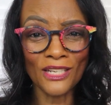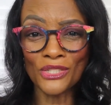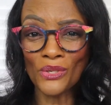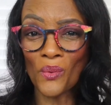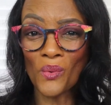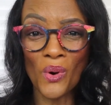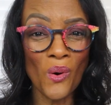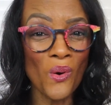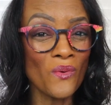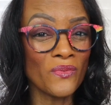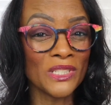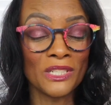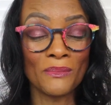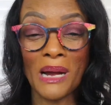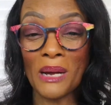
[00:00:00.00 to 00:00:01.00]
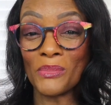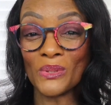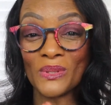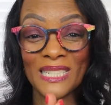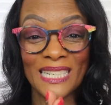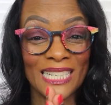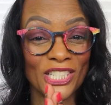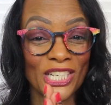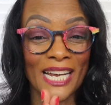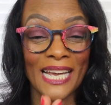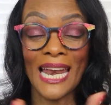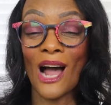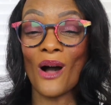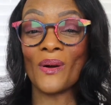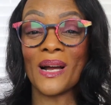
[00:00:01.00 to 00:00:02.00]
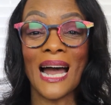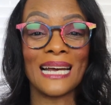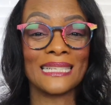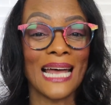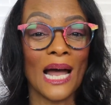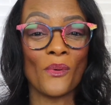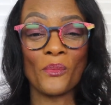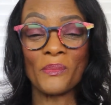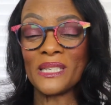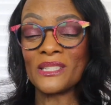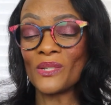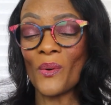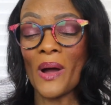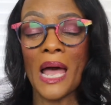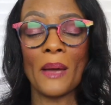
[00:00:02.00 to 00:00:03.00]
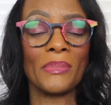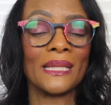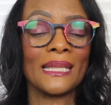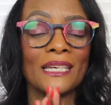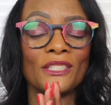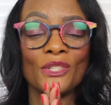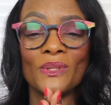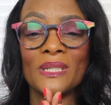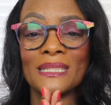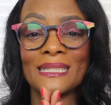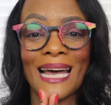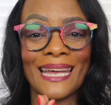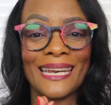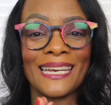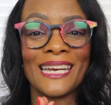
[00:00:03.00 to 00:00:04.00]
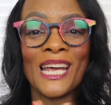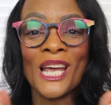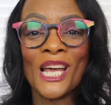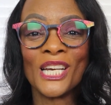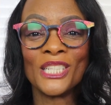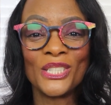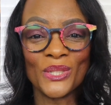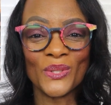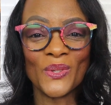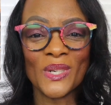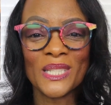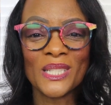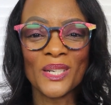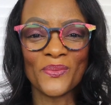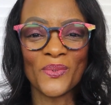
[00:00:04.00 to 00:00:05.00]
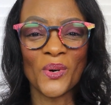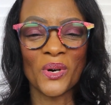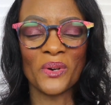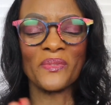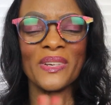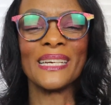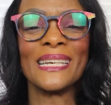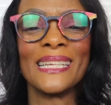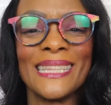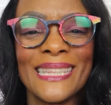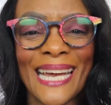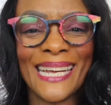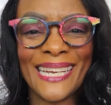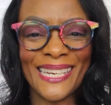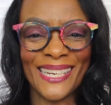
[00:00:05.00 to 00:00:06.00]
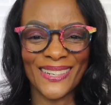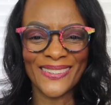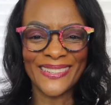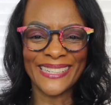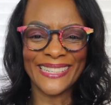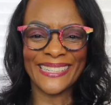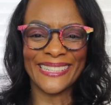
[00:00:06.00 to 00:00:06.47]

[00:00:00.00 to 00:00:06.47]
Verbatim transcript: So go over to my boutique and check it out, guys. I will be so happy that you decided to support me. Thank you.